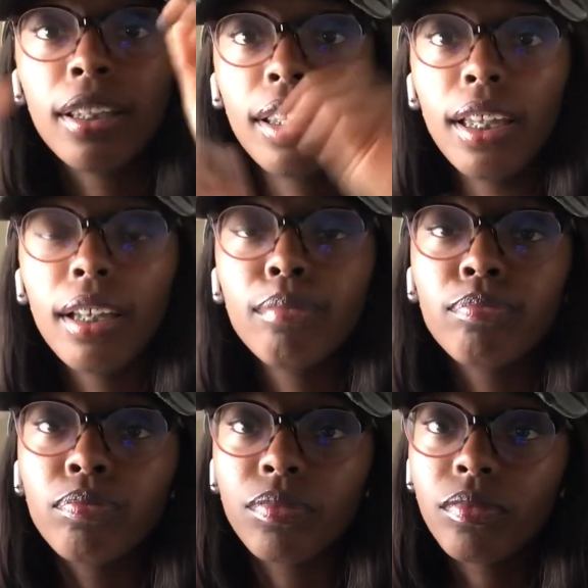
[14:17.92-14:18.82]
Yeah,
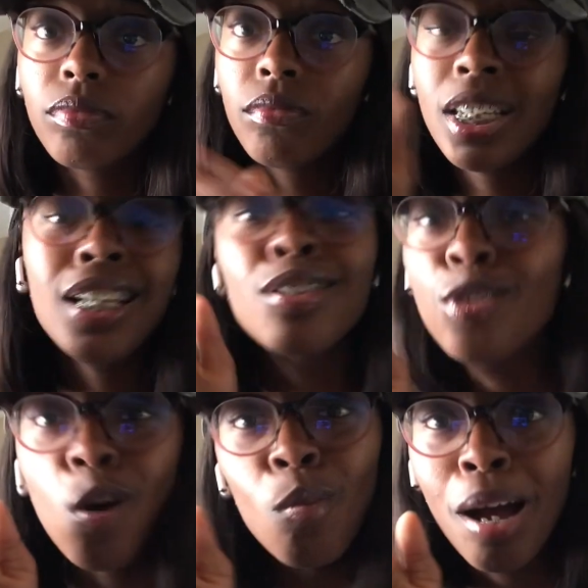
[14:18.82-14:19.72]

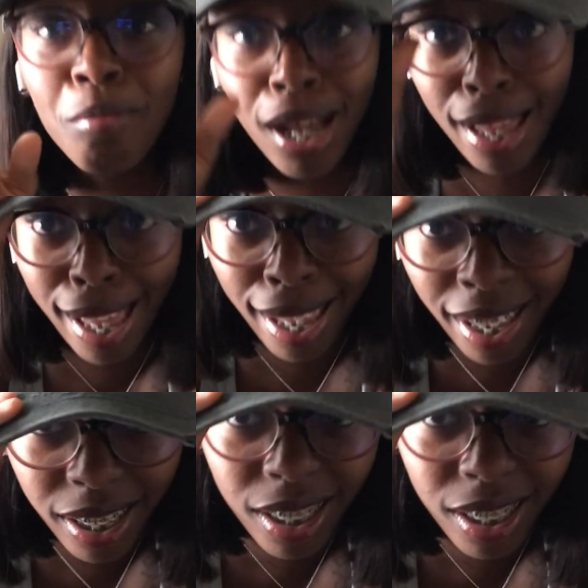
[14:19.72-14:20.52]
don't mind my hat.